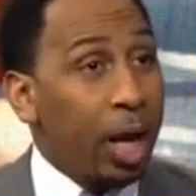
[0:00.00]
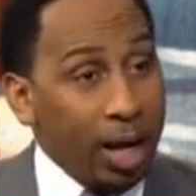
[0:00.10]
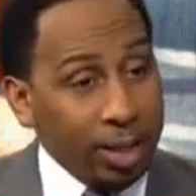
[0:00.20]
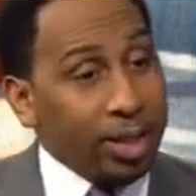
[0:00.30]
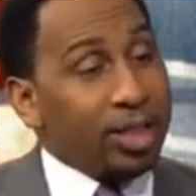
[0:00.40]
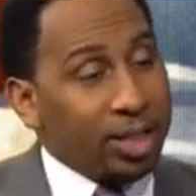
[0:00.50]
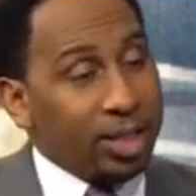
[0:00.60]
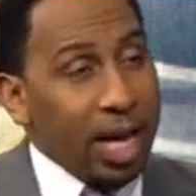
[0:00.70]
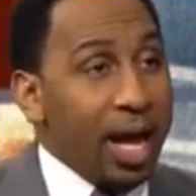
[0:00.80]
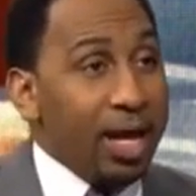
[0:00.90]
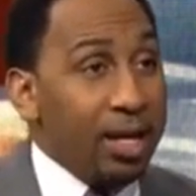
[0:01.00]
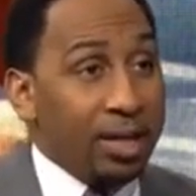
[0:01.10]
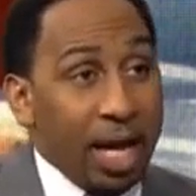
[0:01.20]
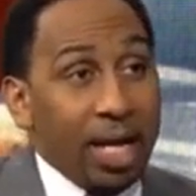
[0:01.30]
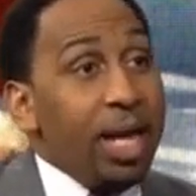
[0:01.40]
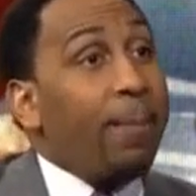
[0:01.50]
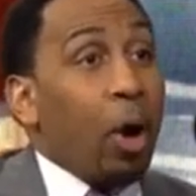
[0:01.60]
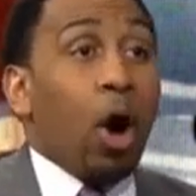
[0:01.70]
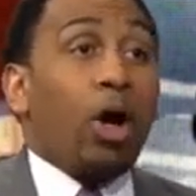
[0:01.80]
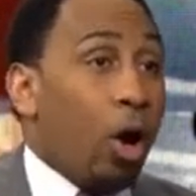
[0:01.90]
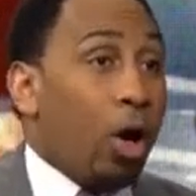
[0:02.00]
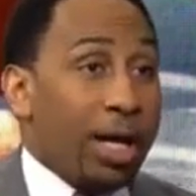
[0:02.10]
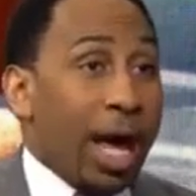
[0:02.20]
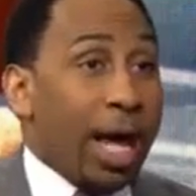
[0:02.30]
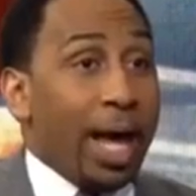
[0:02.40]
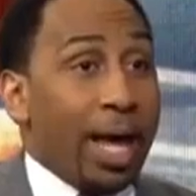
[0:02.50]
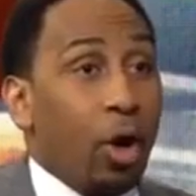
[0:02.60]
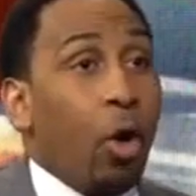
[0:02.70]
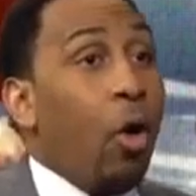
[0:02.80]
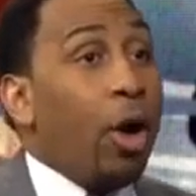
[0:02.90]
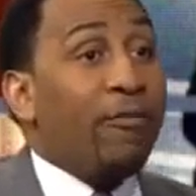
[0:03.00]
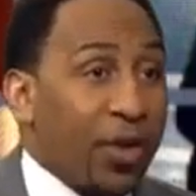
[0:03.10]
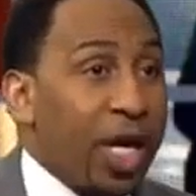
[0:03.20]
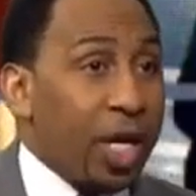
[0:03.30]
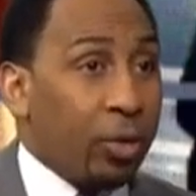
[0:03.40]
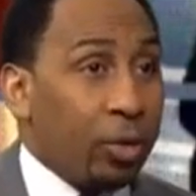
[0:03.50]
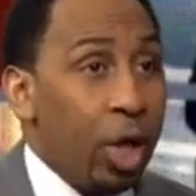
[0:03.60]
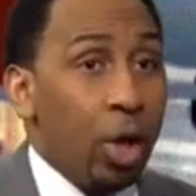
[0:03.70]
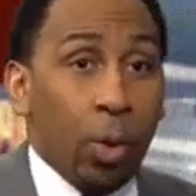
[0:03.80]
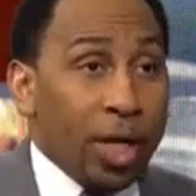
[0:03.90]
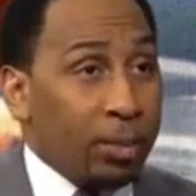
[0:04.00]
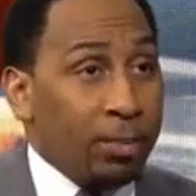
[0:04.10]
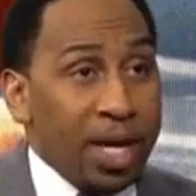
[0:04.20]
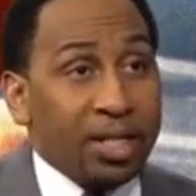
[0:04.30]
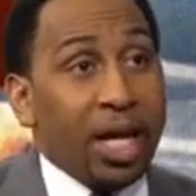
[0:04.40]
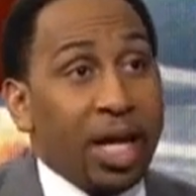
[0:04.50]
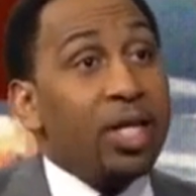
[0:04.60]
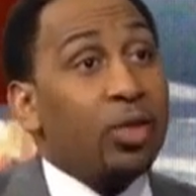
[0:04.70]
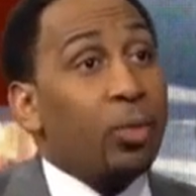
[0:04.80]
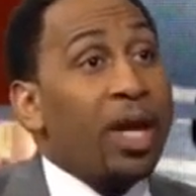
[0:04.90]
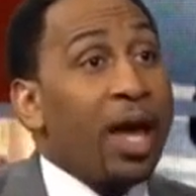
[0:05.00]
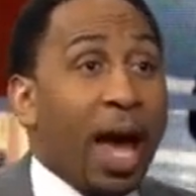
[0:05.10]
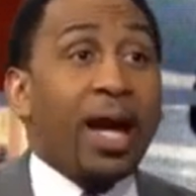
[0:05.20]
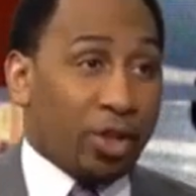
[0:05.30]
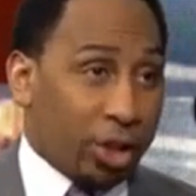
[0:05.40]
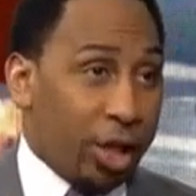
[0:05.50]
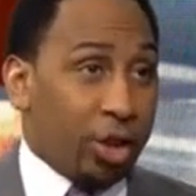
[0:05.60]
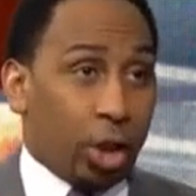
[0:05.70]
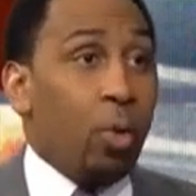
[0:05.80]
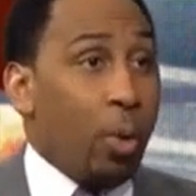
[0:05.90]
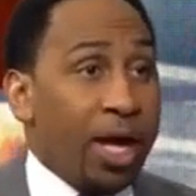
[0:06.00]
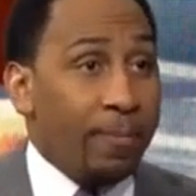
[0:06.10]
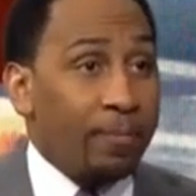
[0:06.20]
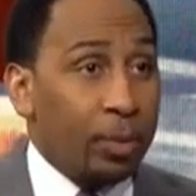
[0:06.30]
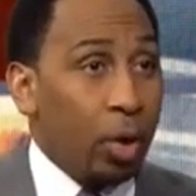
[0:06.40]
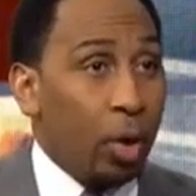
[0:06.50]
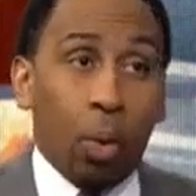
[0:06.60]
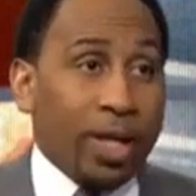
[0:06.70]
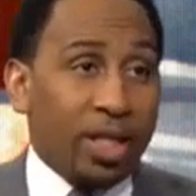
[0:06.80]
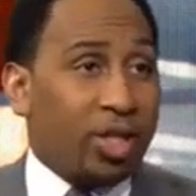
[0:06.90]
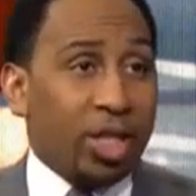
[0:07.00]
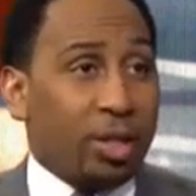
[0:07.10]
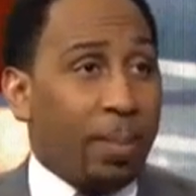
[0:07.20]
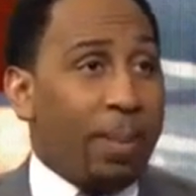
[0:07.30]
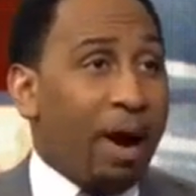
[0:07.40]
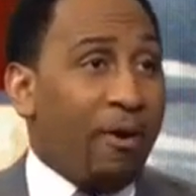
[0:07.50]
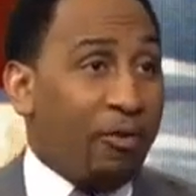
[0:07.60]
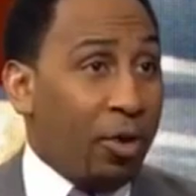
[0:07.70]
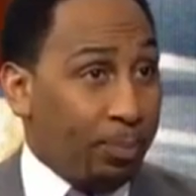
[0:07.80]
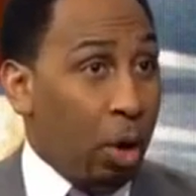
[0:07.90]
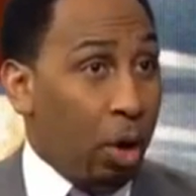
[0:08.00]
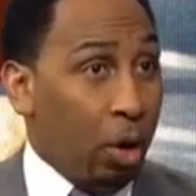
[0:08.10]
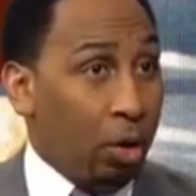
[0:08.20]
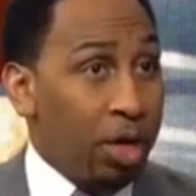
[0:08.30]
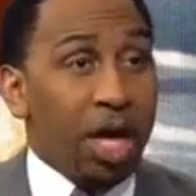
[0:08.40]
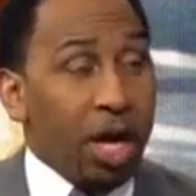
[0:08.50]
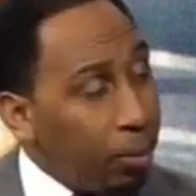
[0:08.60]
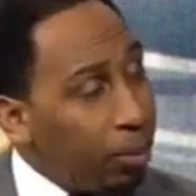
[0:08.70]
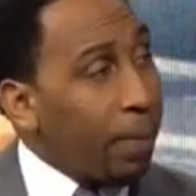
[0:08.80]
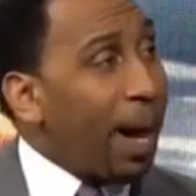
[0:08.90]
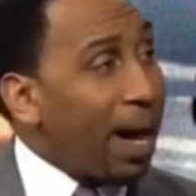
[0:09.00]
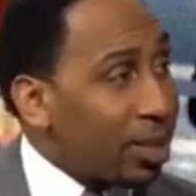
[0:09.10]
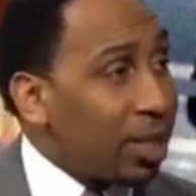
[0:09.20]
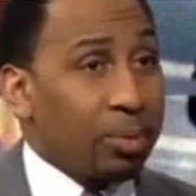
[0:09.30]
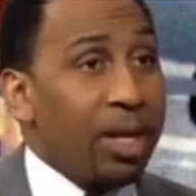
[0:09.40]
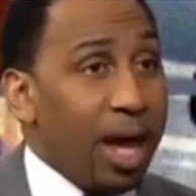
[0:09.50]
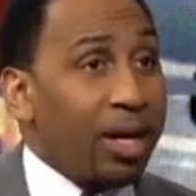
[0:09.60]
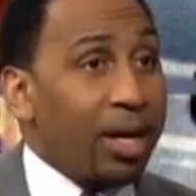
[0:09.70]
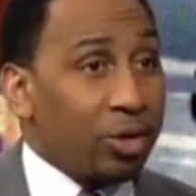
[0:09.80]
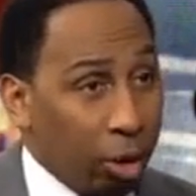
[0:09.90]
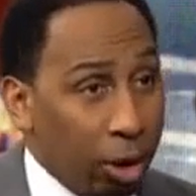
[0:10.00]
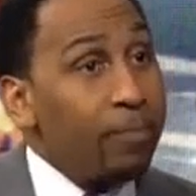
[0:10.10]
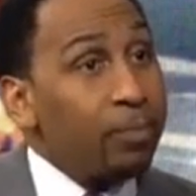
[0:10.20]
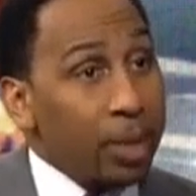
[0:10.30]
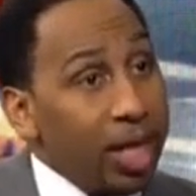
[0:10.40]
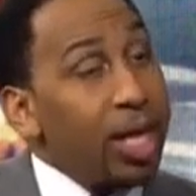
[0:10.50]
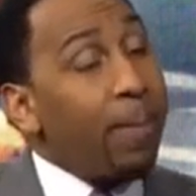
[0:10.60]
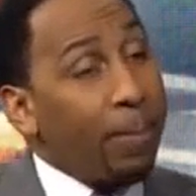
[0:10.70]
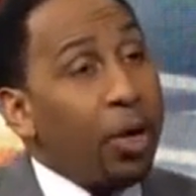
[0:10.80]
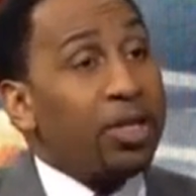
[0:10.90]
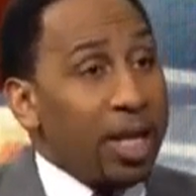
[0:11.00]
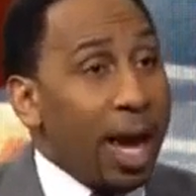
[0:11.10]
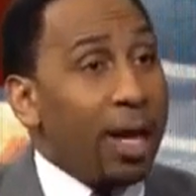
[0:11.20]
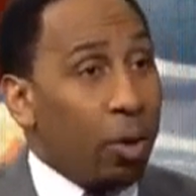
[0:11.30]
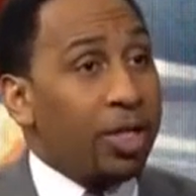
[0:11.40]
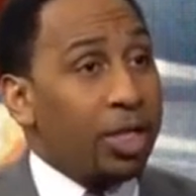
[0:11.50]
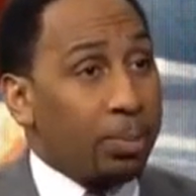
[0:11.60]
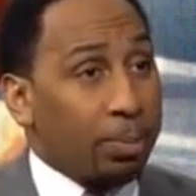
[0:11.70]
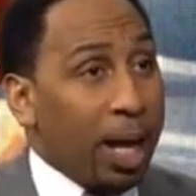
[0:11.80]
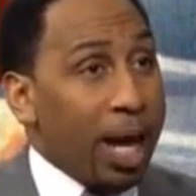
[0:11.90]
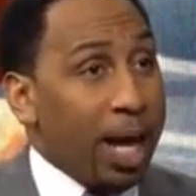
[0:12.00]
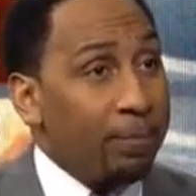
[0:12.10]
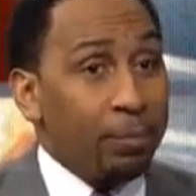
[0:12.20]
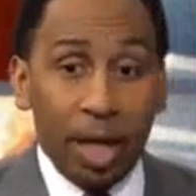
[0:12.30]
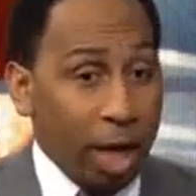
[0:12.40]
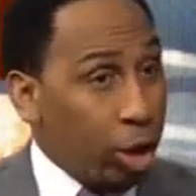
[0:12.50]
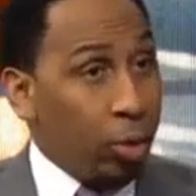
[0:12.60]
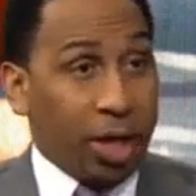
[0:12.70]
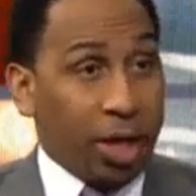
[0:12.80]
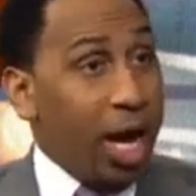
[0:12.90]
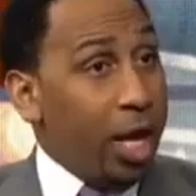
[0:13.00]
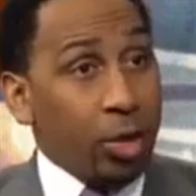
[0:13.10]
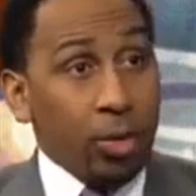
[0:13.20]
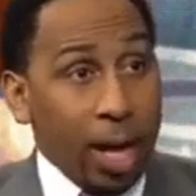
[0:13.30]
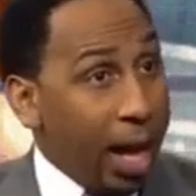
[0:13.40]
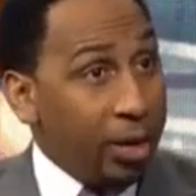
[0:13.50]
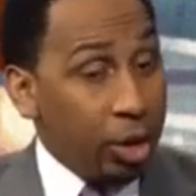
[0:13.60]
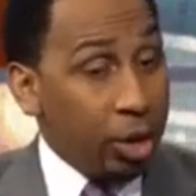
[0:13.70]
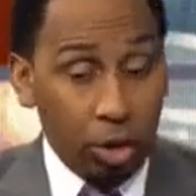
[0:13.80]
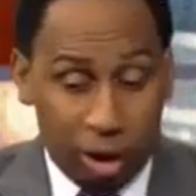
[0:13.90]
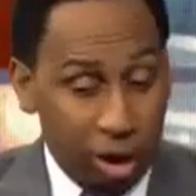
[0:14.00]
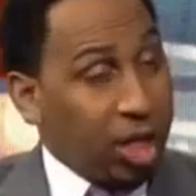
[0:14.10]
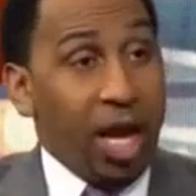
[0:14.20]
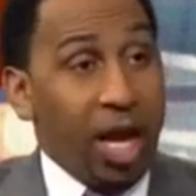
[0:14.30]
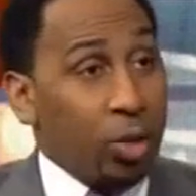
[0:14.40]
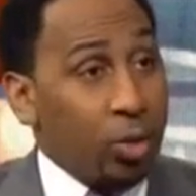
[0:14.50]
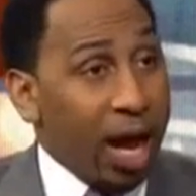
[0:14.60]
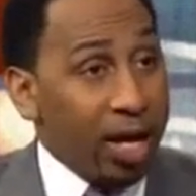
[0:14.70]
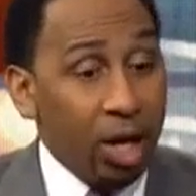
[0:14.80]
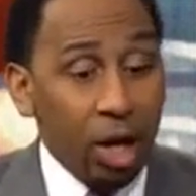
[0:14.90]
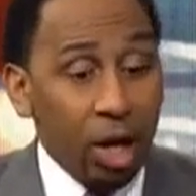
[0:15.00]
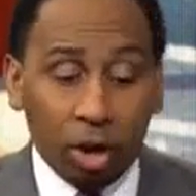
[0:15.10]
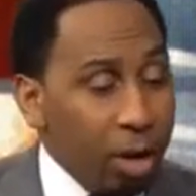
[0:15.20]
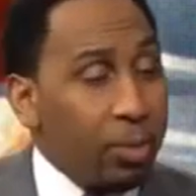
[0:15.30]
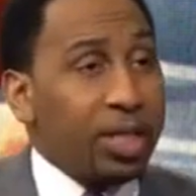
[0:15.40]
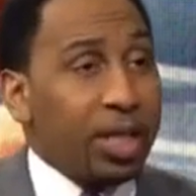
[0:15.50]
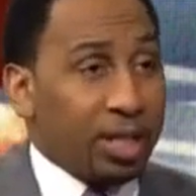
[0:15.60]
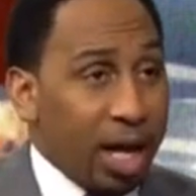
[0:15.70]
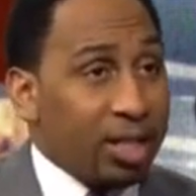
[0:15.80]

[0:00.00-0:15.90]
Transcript: understand that he brought all of that on the field, which means that his reaction to it wasn't just about football. It was about something extra, and he put that on display. And you can't do that. You just can't do that. So he was excessive.